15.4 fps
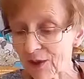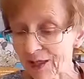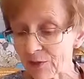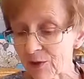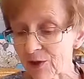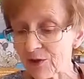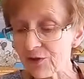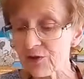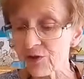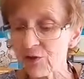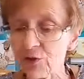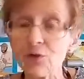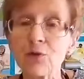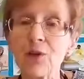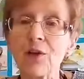languages,
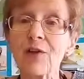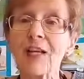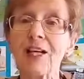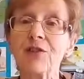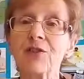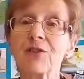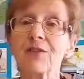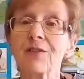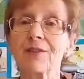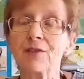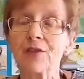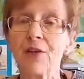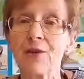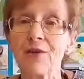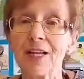2
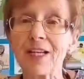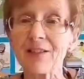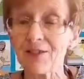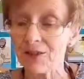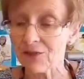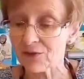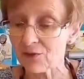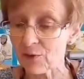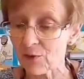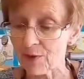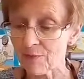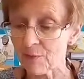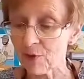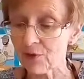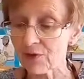donated
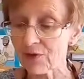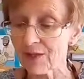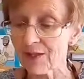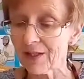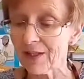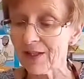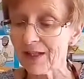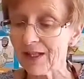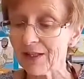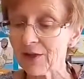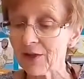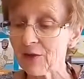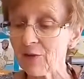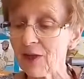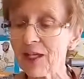storybooks, and
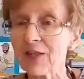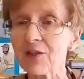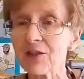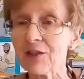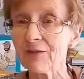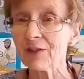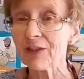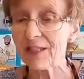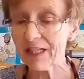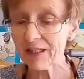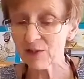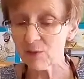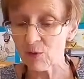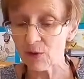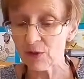the creation of a
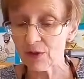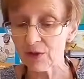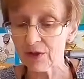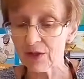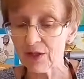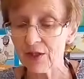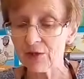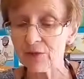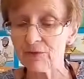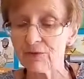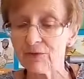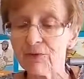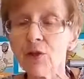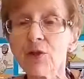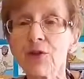network to
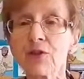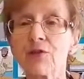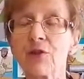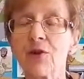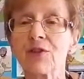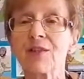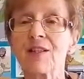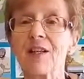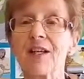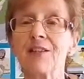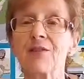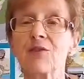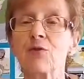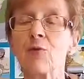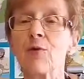further
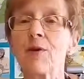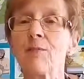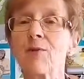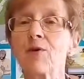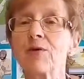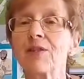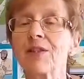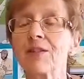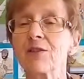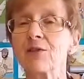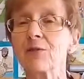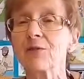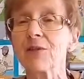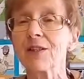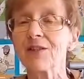translate storybooks
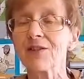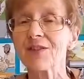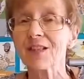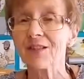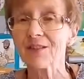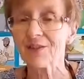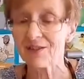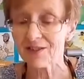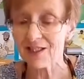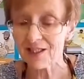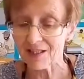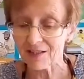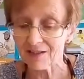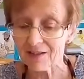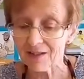into
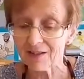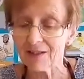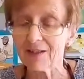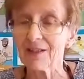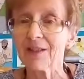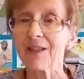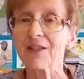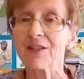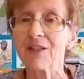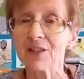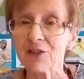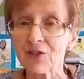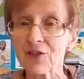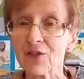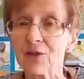16
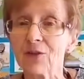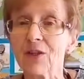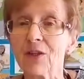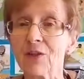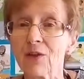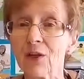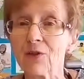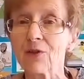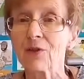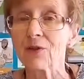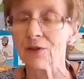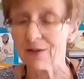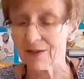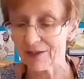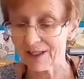additional
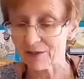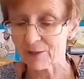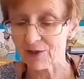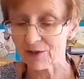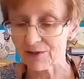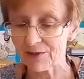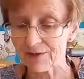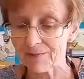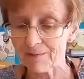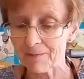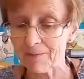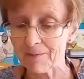local languages.